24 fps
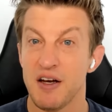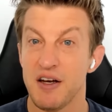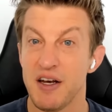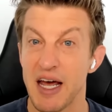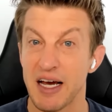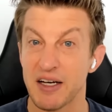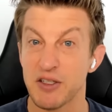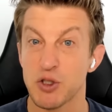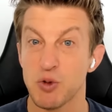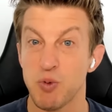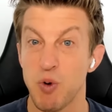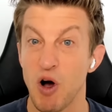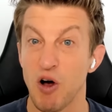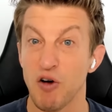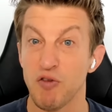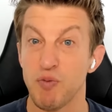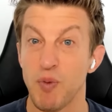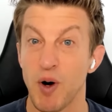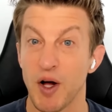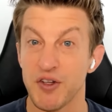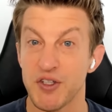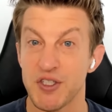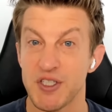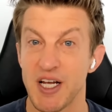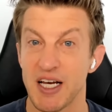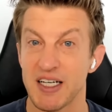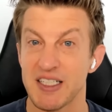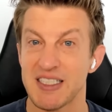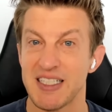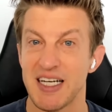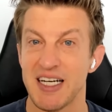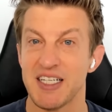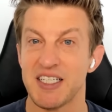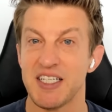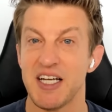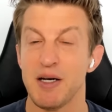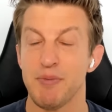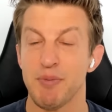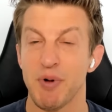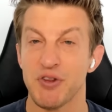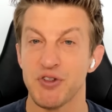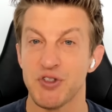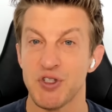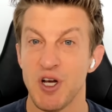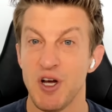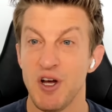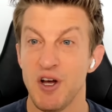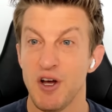next 12 months, next 18
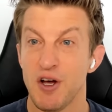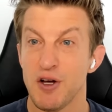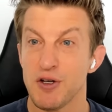months.